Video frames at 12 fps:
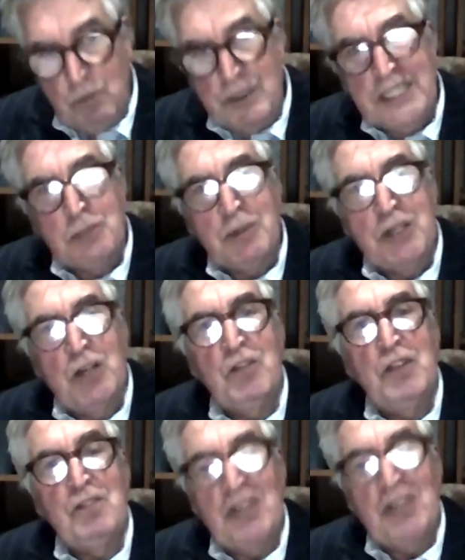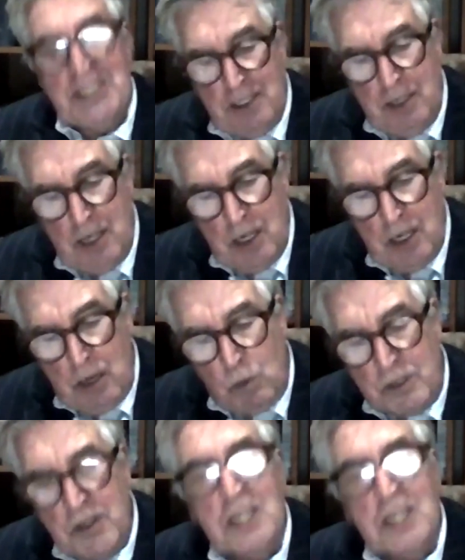yeah, we need to recover the vessel.